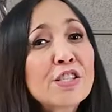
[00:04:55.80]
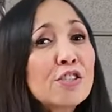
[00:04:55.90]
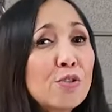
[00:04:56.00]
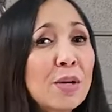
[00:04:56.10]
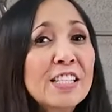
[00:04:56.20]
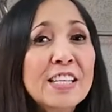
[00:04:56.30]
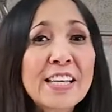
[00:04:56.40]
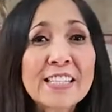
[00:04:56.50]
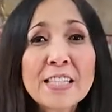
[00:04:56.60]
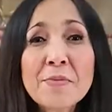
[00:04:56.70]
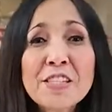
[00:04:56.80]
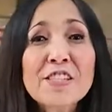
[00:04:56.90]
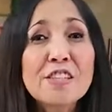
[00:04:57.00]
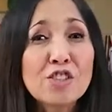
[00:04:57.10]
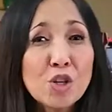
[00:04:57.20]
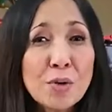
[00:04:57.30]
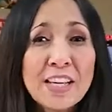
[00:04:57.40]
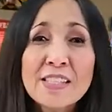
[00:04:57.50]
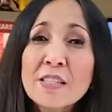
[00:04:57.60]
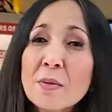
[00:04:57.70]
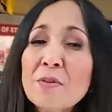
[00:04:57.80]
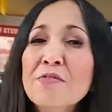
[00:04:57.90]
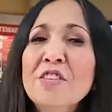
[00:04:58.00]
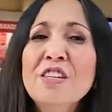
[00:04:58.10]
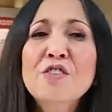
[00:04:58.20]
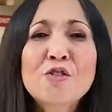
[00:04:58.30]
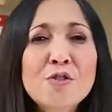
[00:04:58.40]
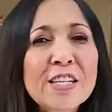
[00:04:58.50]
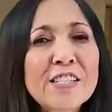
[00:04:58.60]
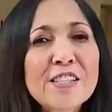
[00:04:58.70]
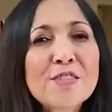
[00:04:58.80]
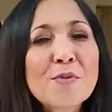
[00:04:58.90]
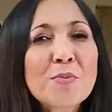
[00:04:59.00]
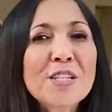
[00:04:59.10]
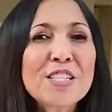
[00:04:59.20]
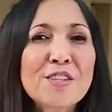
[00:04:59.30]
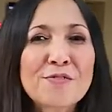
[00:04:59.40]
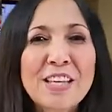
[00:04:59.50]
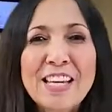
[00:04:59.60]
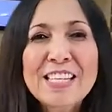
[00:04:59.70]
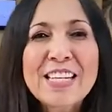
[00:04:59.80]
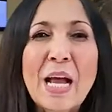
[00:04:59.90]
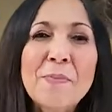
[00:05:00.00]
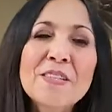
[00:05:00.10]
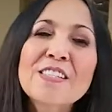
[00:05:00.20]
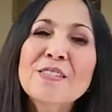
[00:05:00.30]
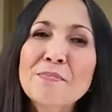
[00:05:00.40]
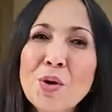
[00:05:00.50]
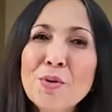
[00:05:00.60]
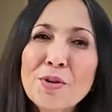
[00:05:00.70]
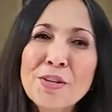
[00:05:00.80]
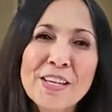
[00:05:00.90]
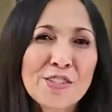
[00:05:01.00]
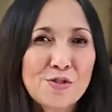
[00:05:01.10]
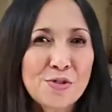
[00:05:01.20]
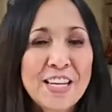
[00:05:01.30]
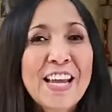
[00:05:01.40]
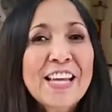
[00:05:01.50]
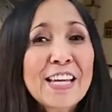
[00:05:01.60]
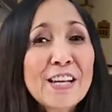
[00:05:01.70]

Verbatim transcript: Visit the racing exhibits that showcase some of the greatest moments of Indianapolis motor history,